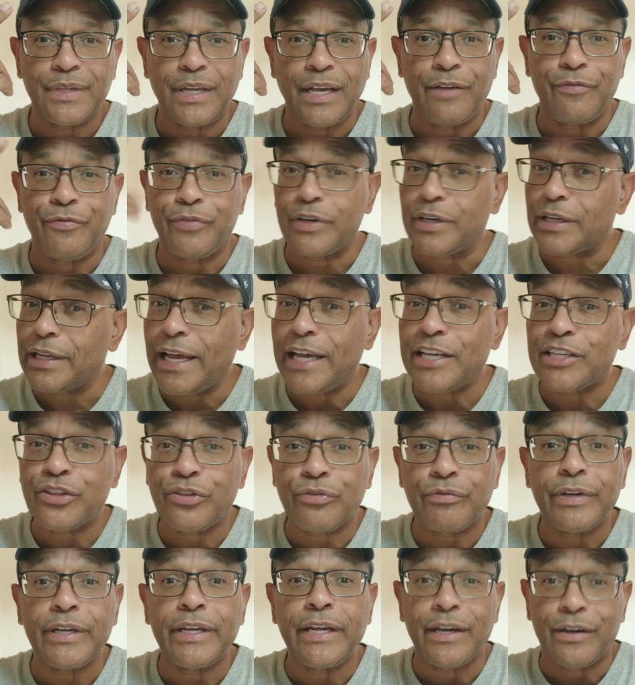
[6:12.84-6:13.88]
Okay? For the last
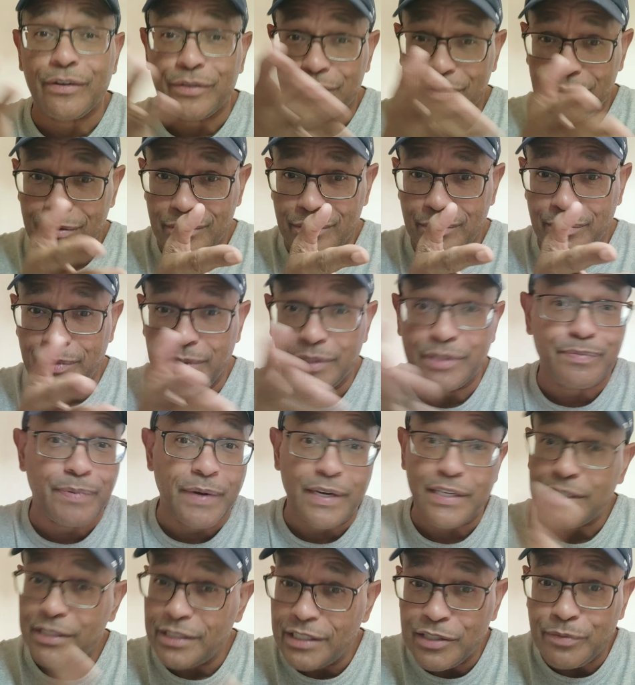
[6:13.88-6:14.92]
3 years, but
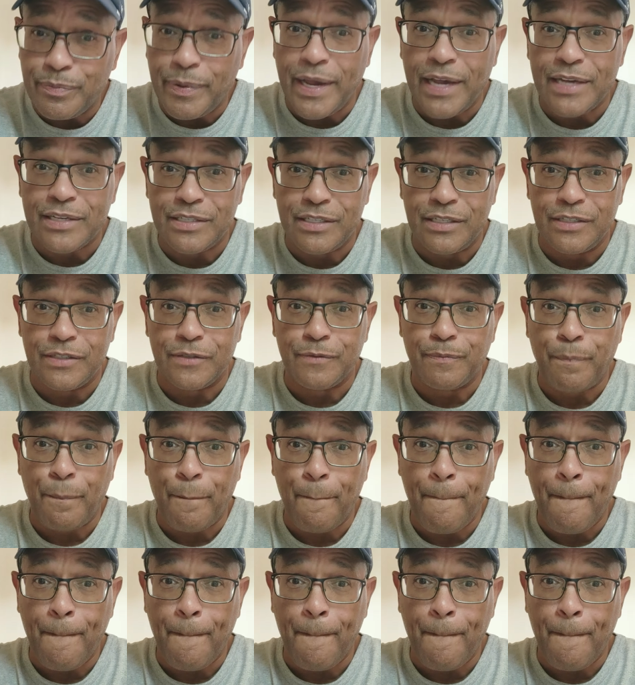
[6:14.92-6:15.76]
especially this past season.